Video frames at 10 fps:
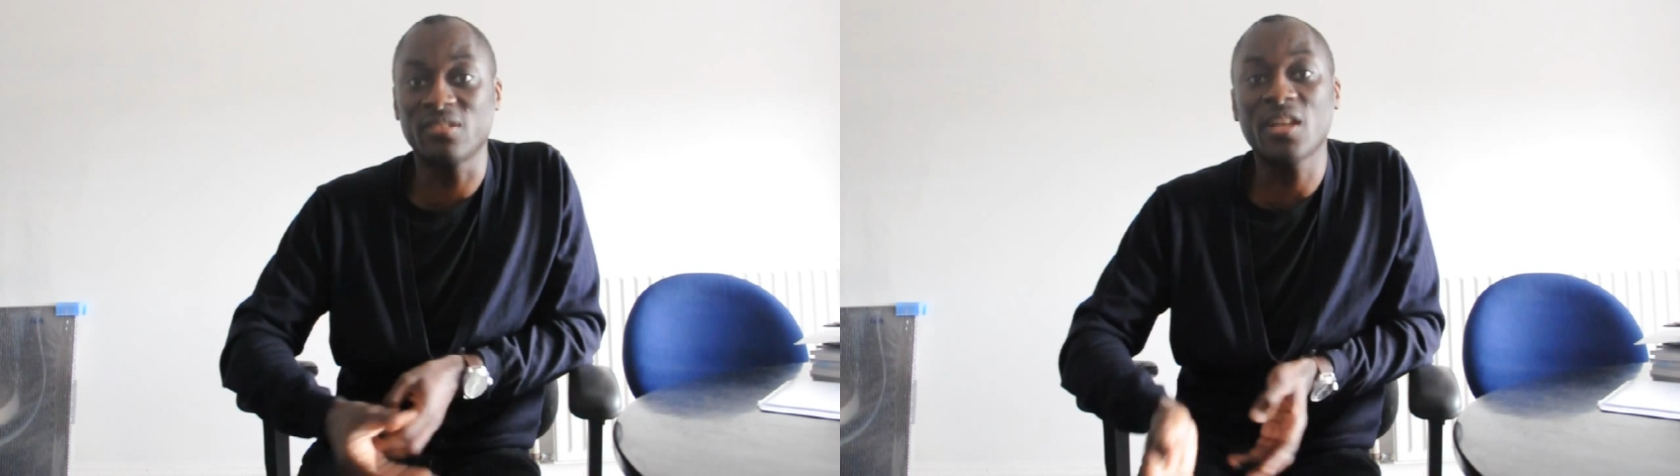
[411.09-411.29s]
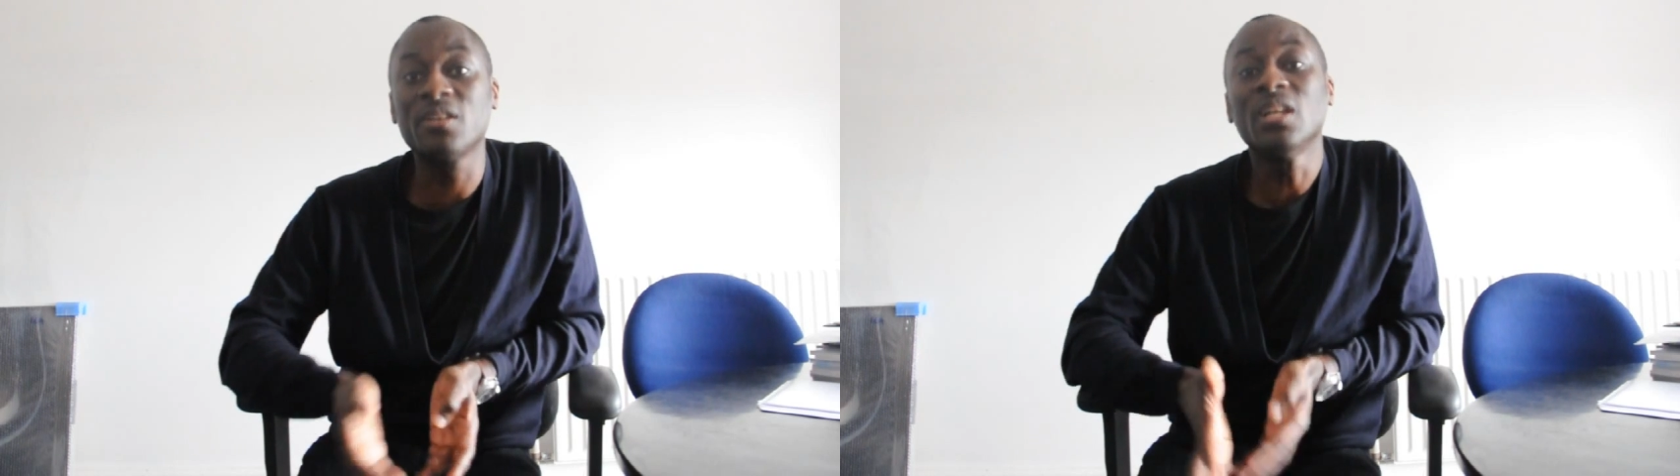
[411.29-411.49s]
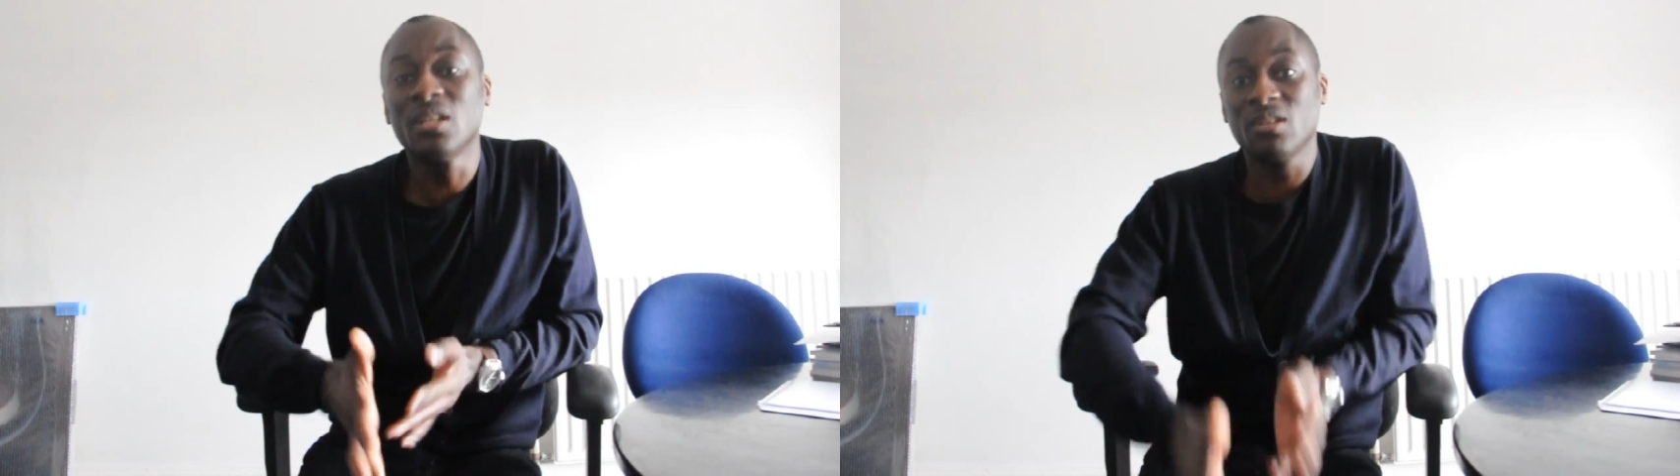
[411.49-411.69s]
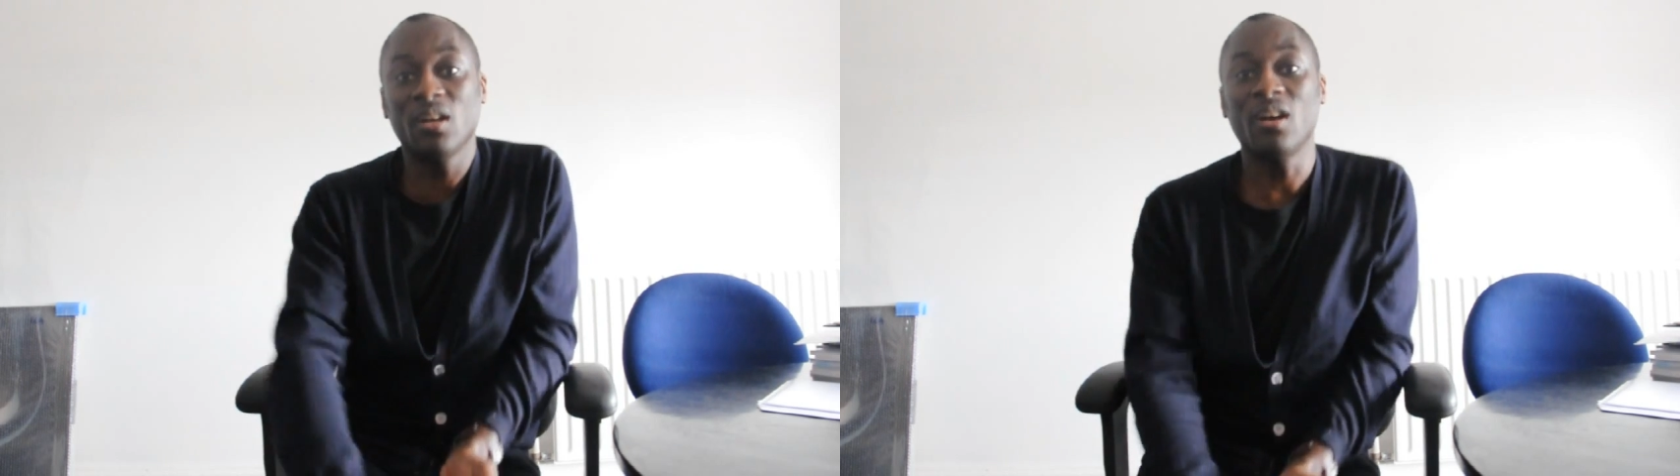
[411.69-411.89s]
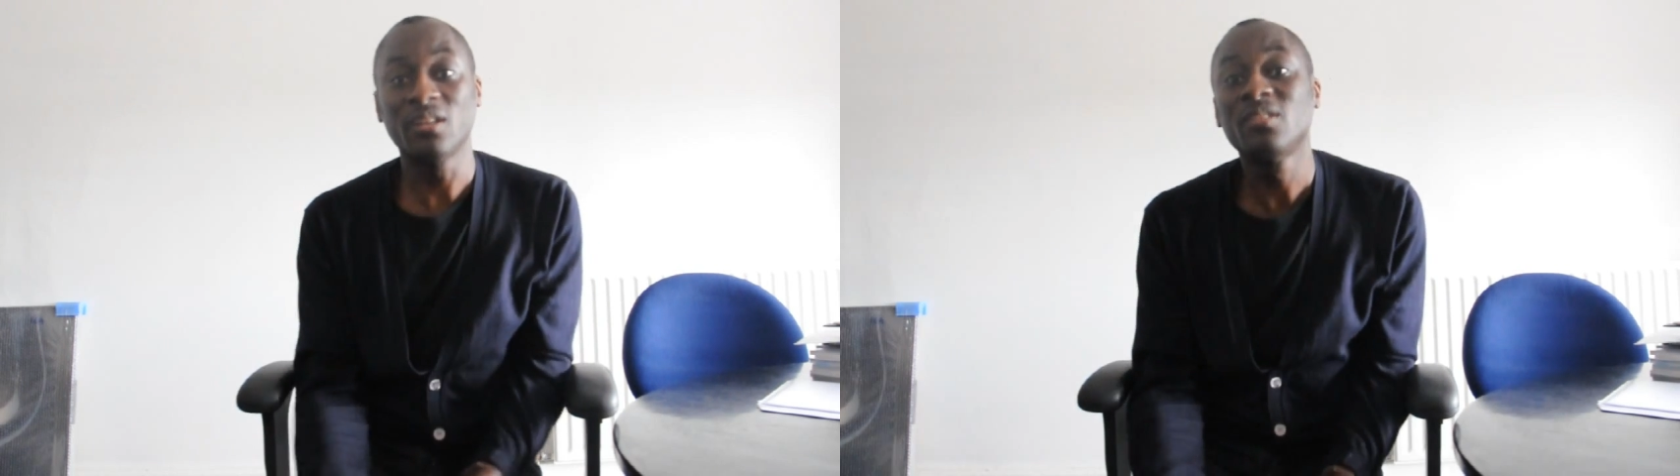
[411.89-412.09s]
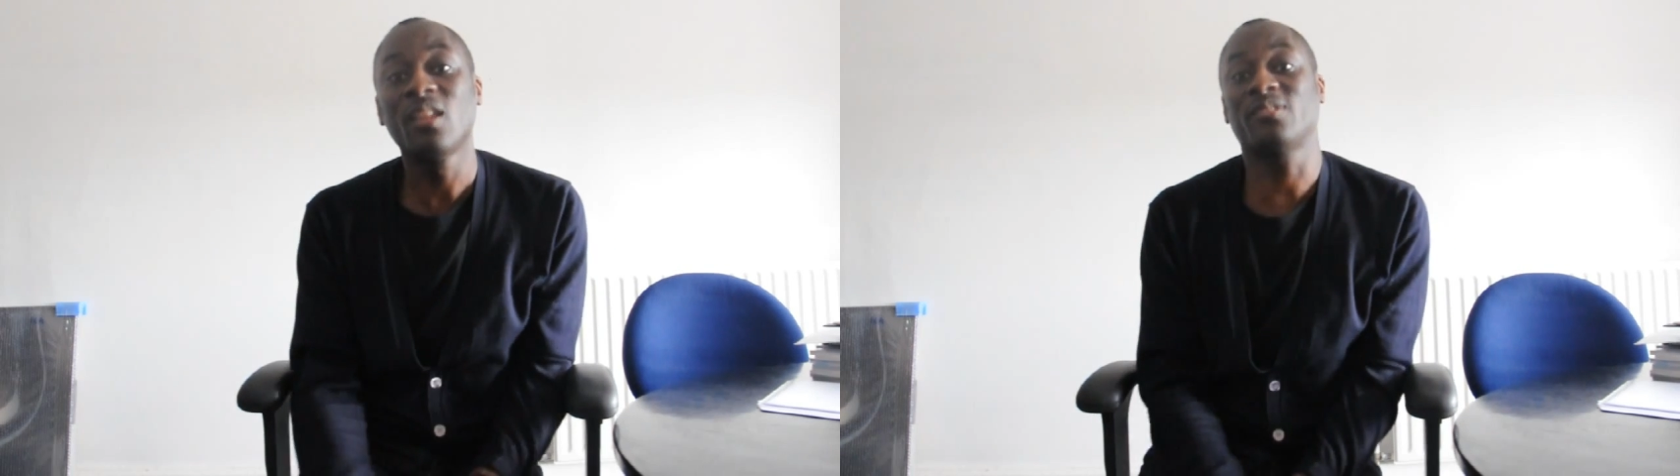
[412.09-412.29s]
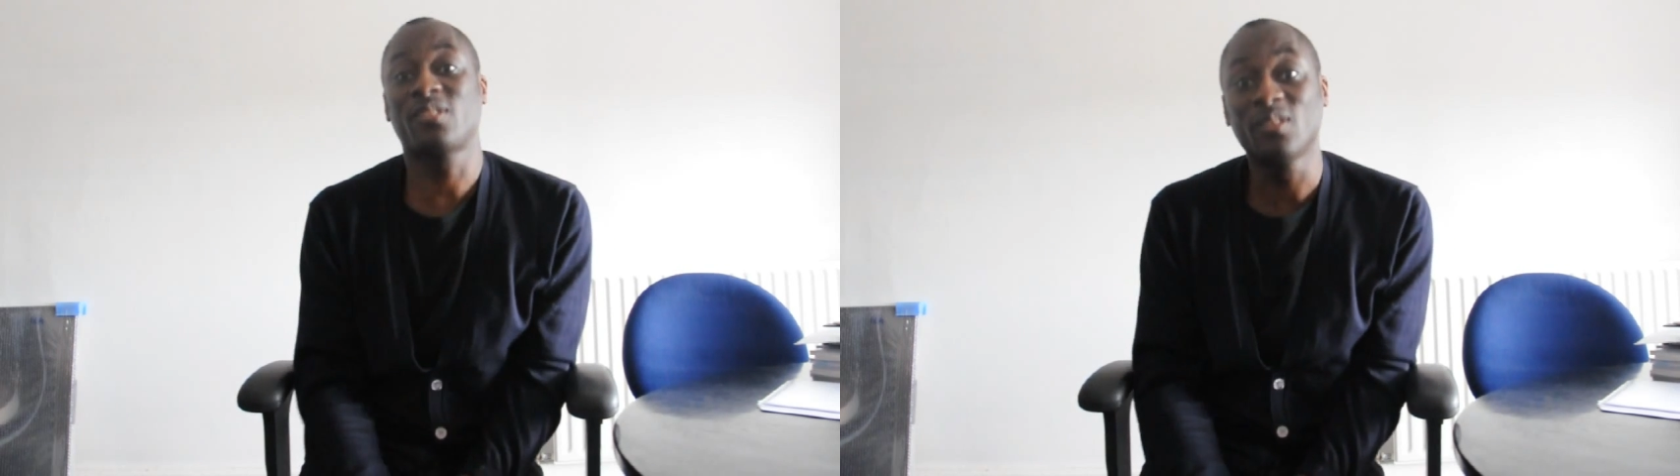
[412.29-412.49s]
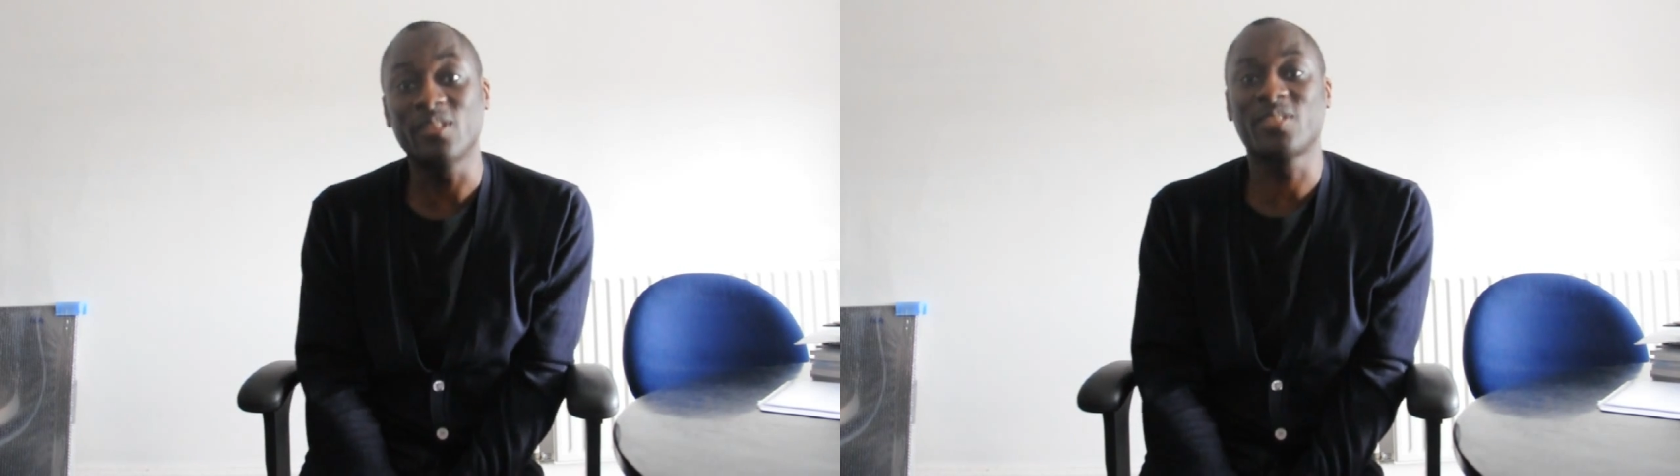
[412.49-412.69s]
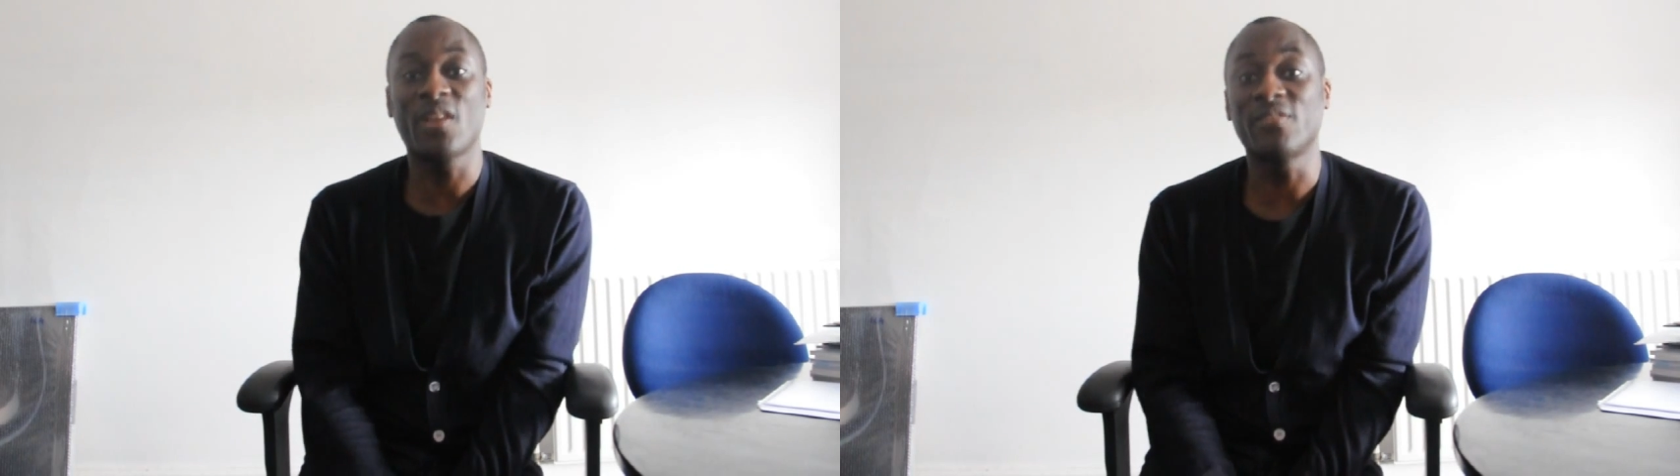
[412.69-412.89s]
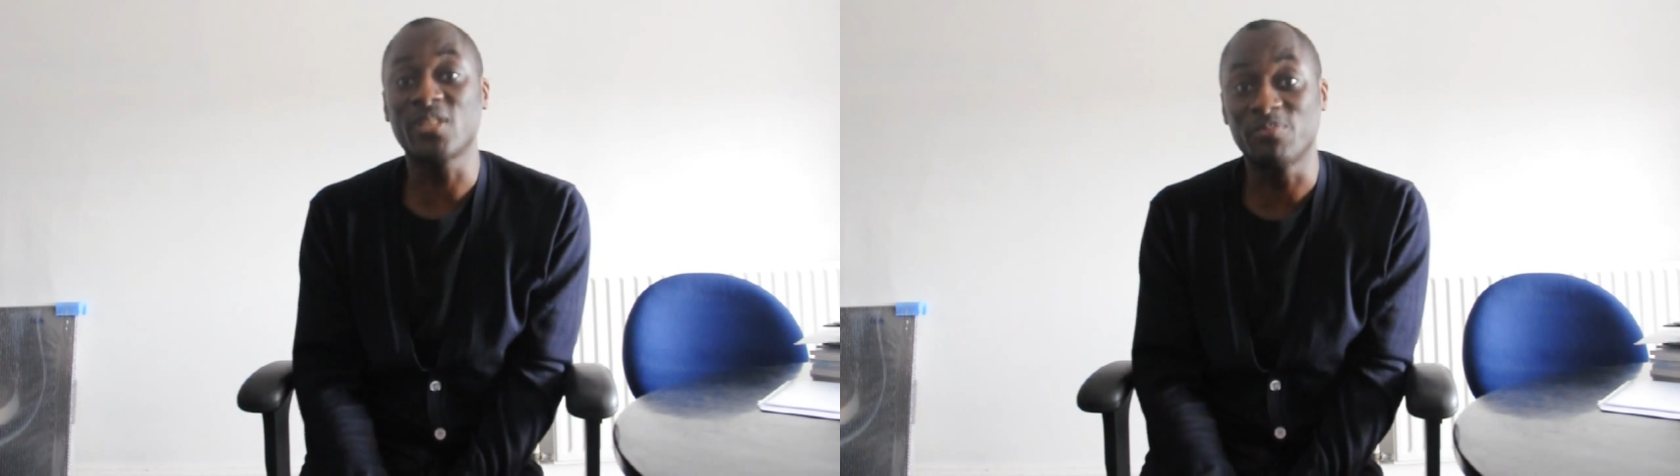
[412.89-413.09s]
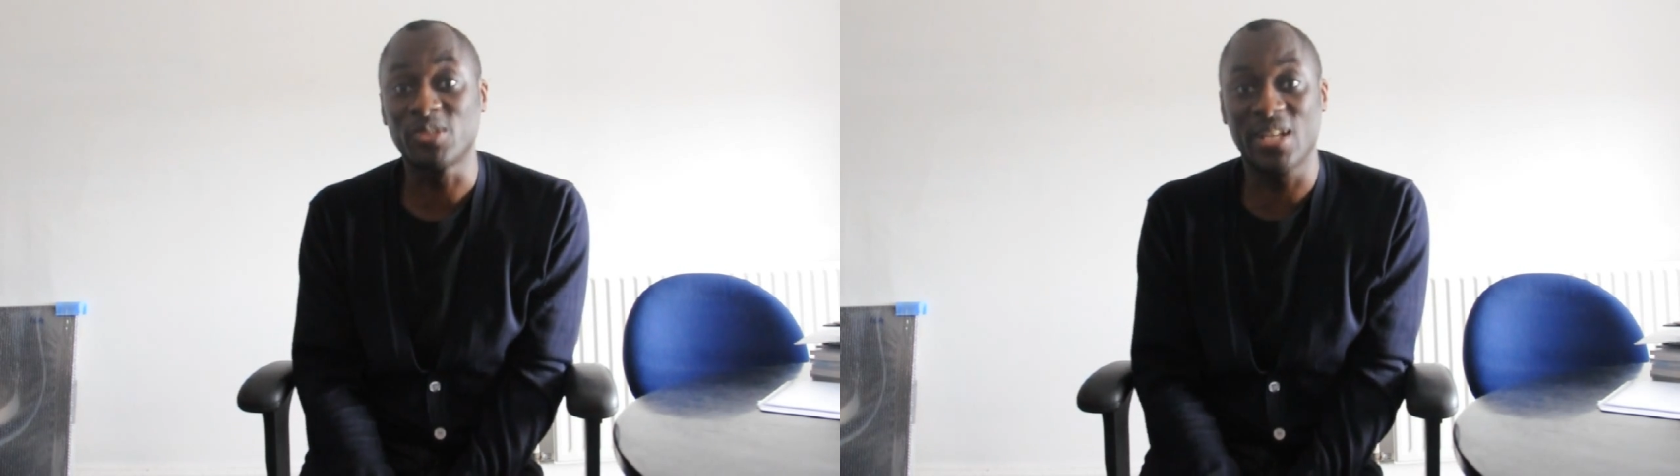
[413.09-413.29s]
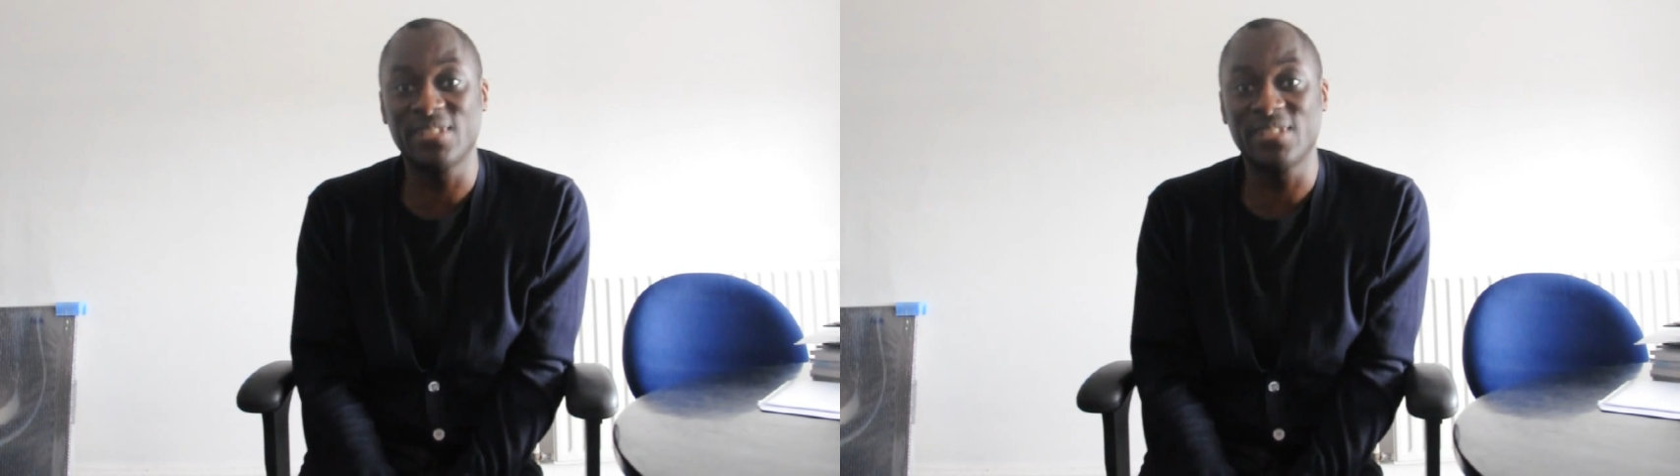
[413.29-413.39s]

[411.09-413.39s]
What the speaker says: So on lots and lots of levels, I'm really,